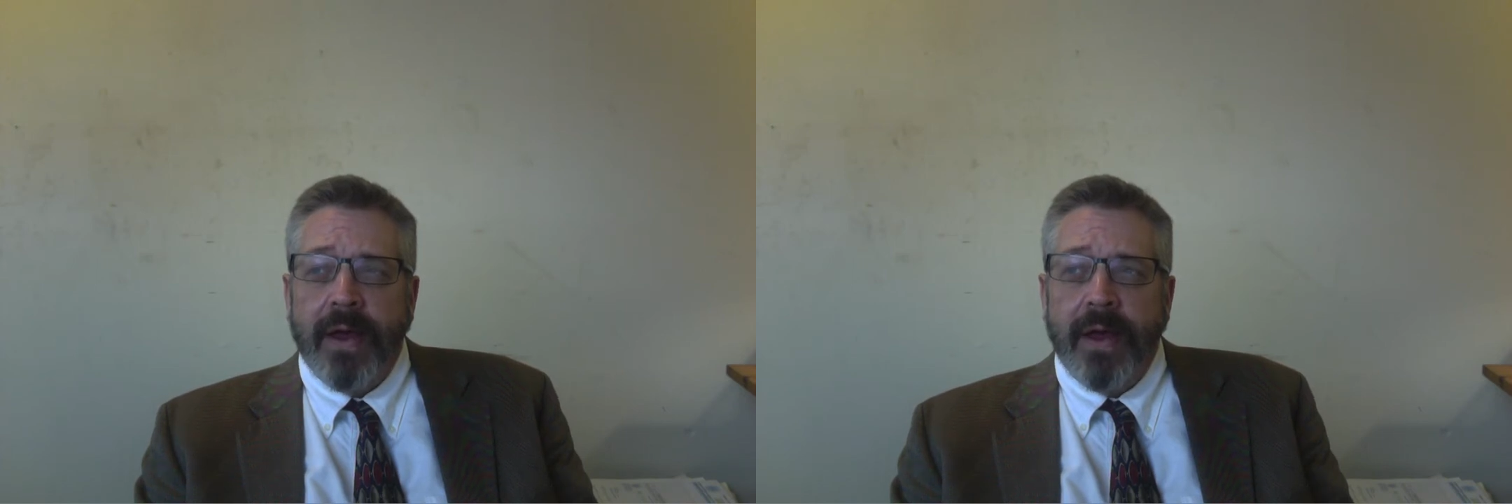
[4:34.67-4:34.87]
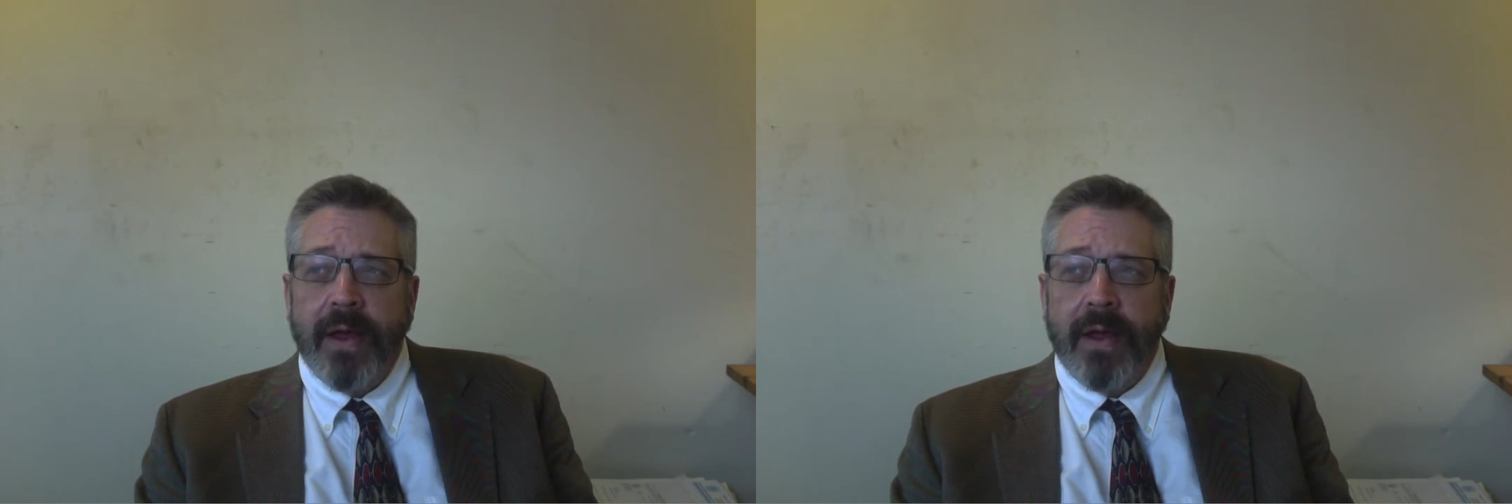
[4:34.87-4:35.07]

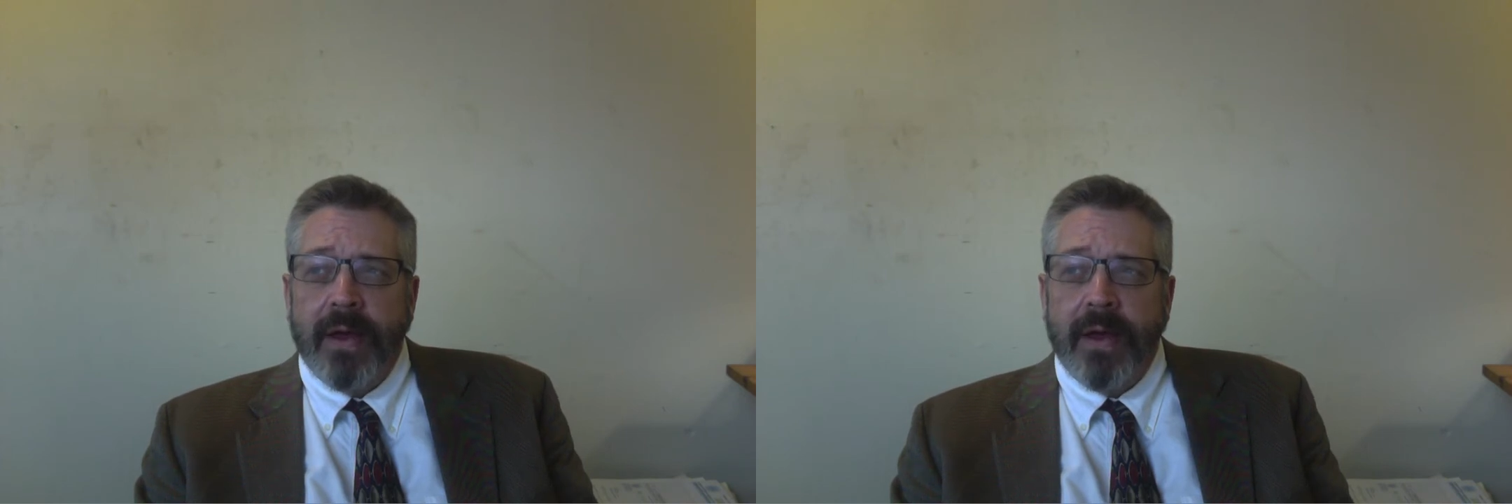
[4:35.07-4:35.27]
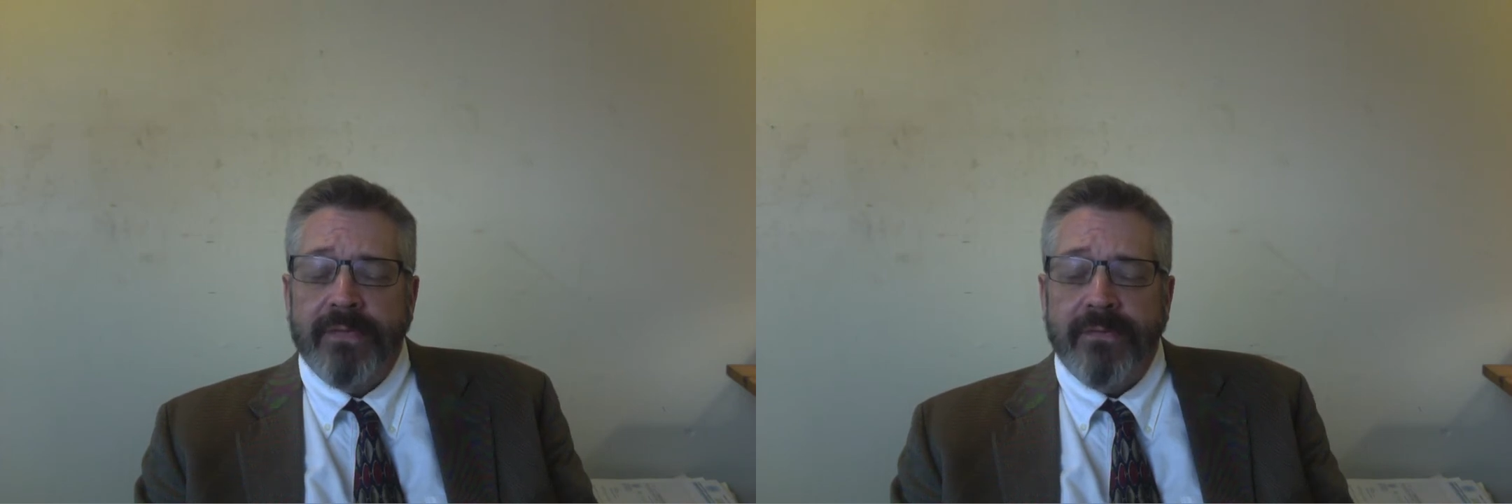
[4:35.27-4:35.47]

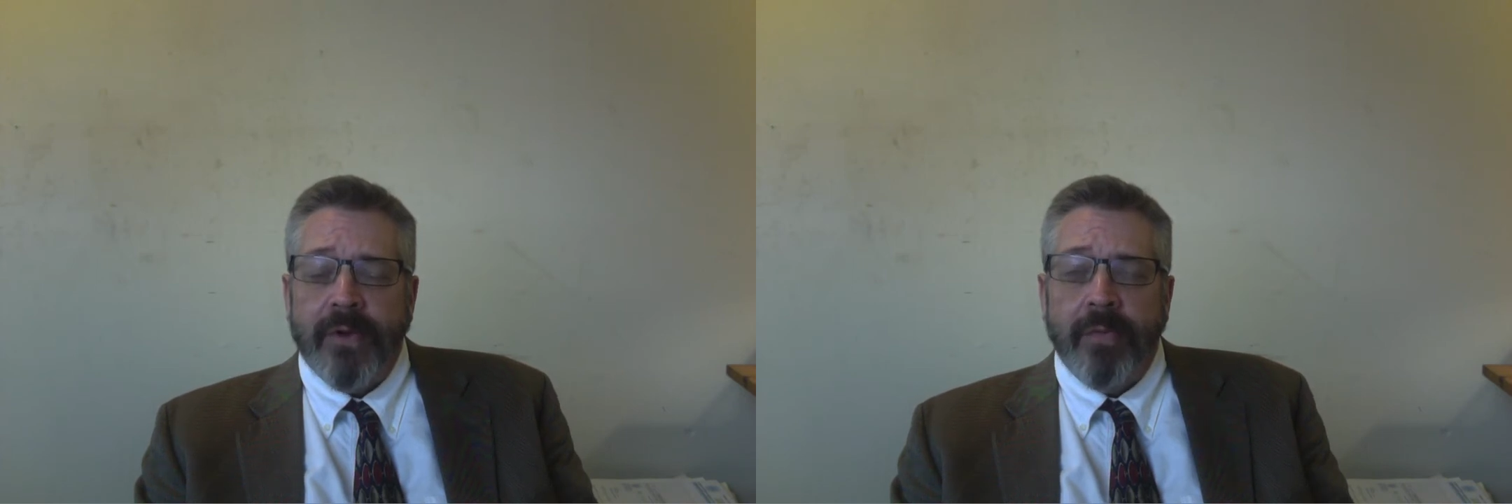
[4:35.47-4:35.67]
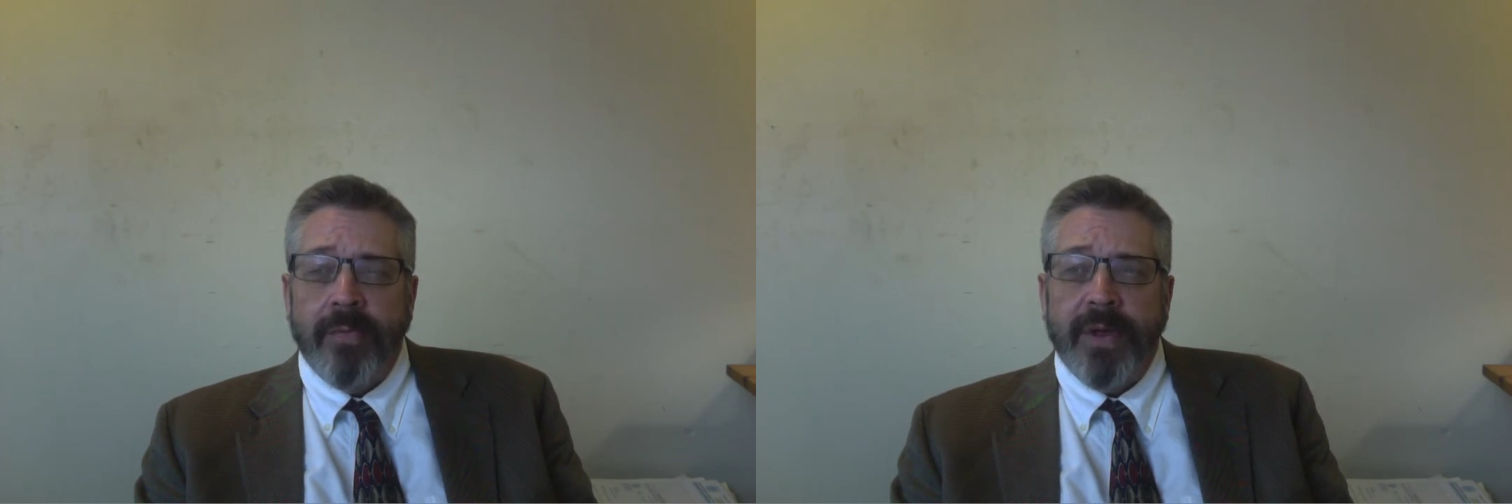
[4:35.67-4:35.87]
and it's a
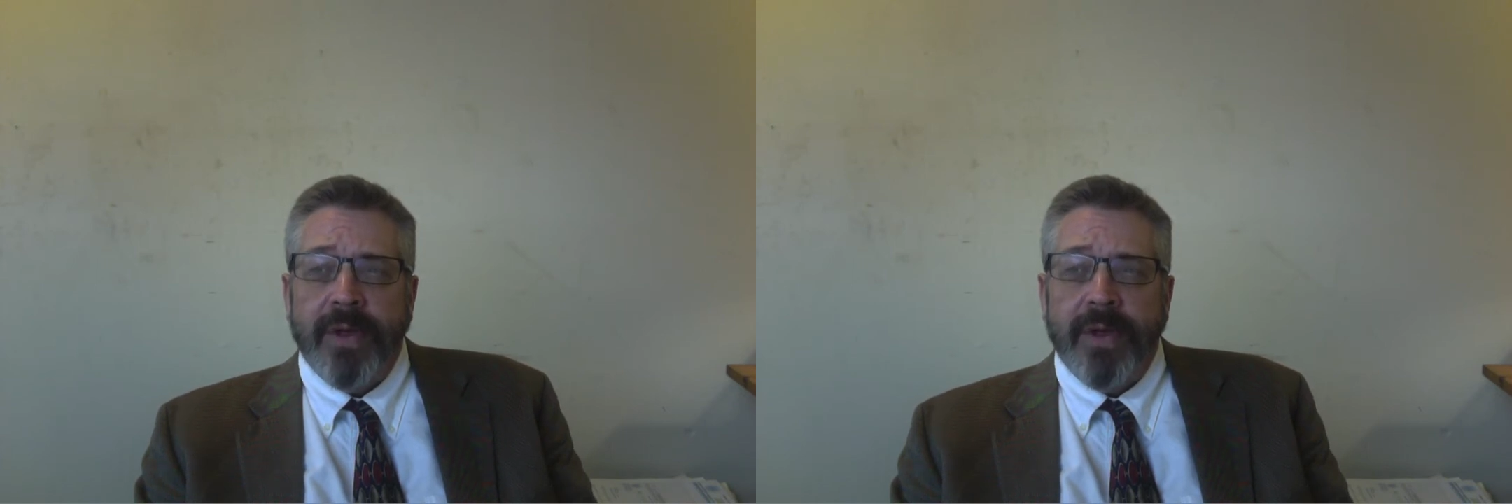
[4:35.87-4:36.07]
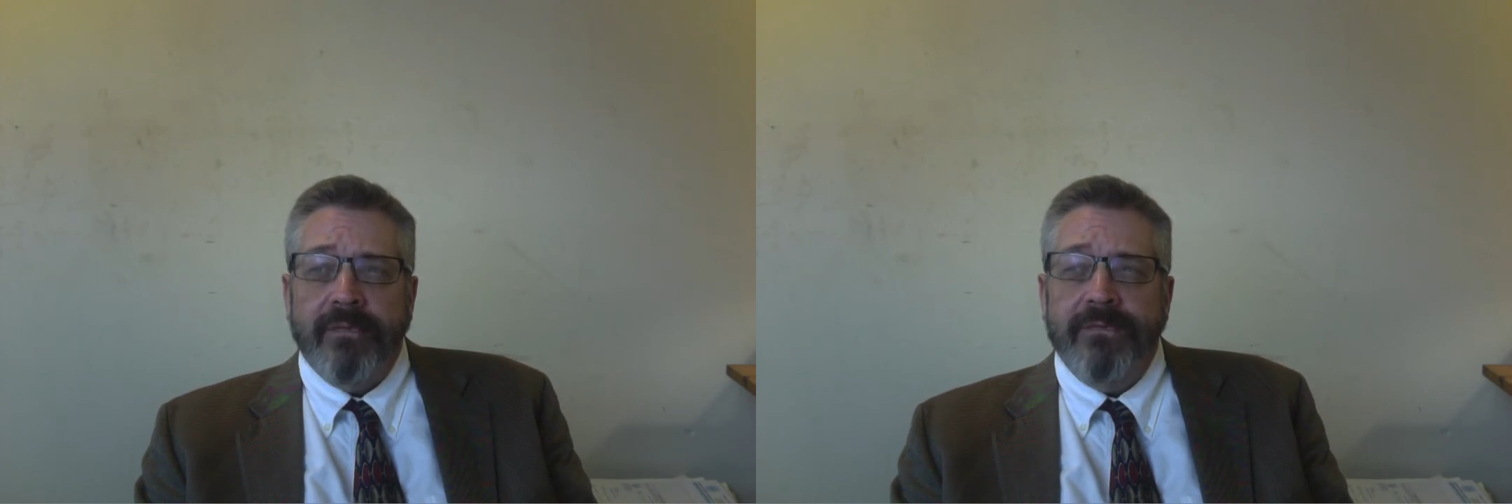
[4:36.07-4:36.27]
little bit
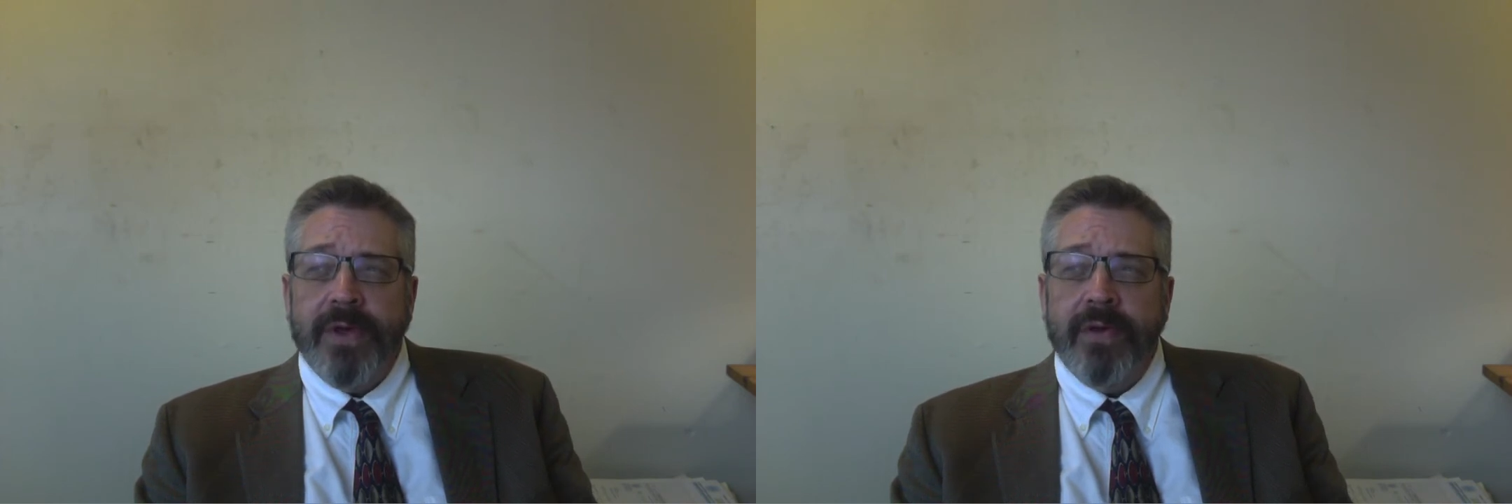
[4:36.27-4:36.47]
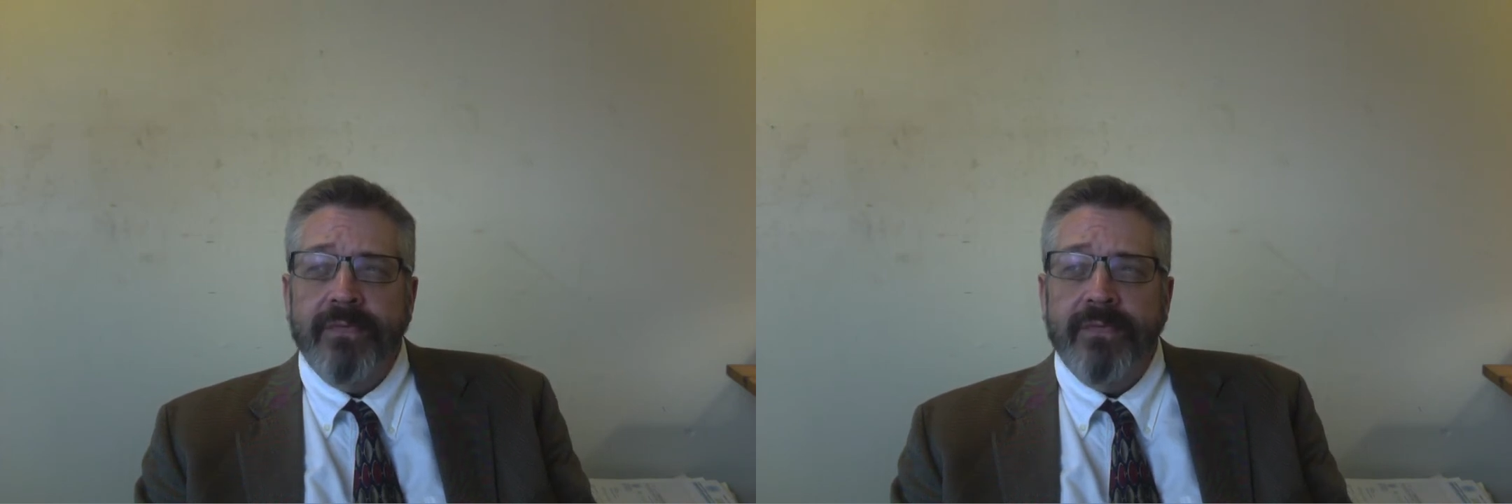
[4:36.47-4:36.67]

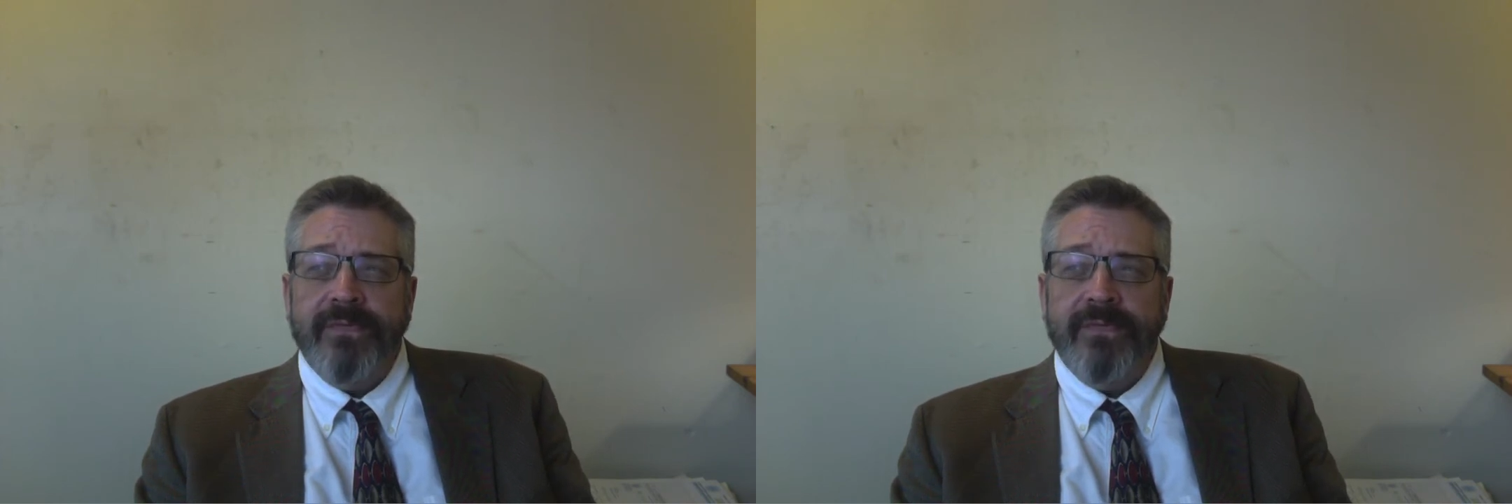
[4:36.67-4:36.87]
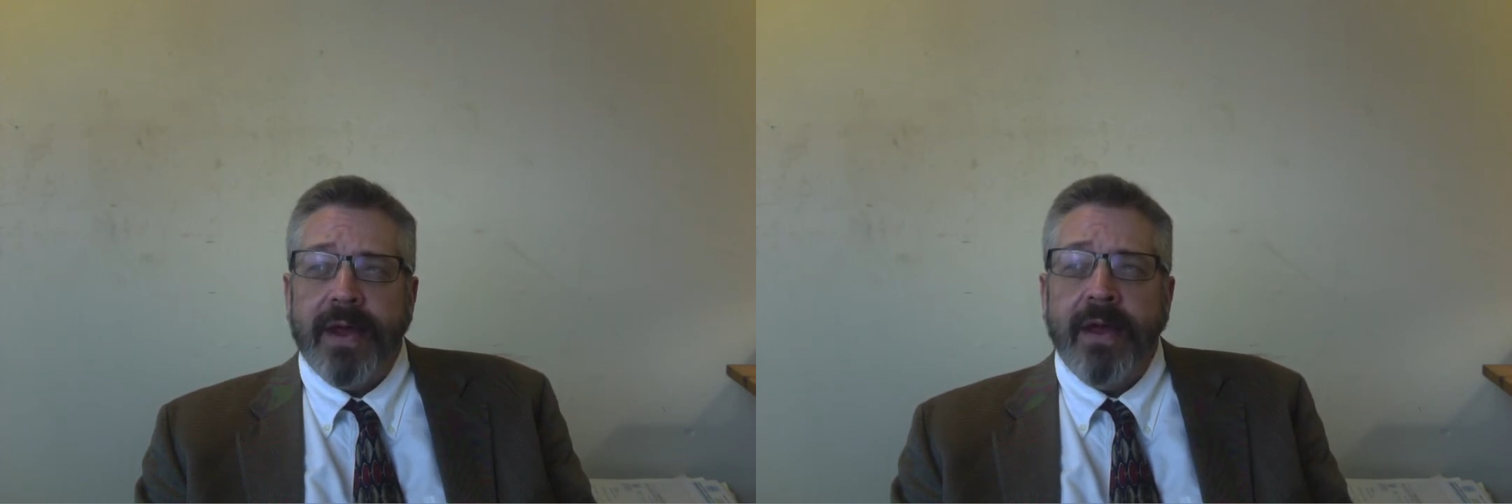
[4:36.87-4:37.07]

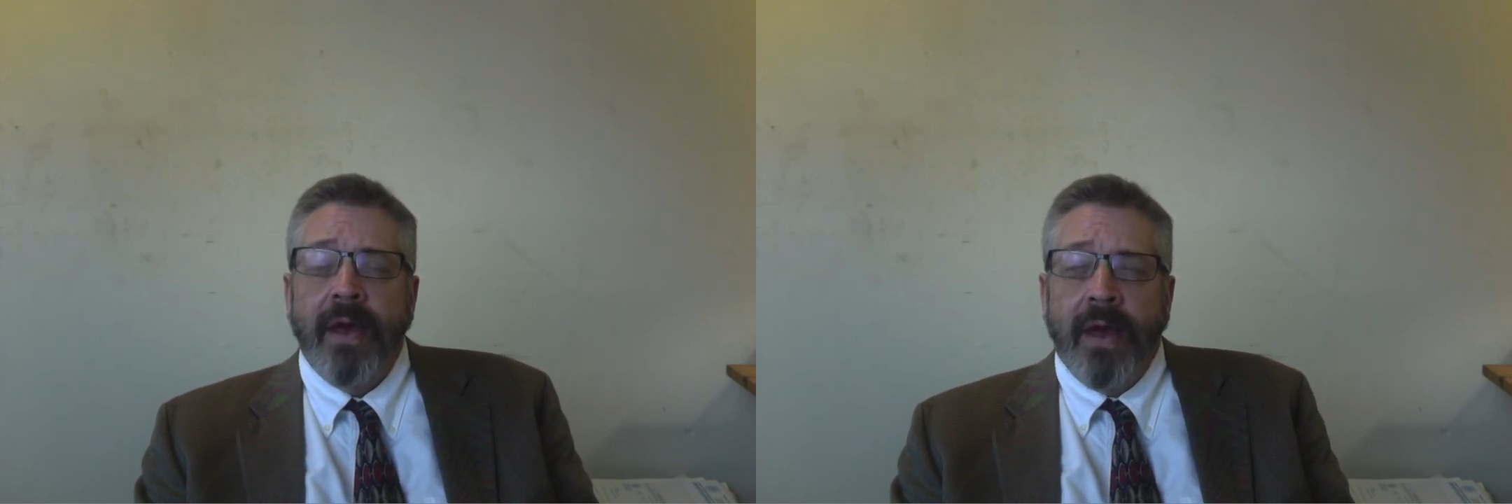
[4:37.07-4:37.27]
confusing.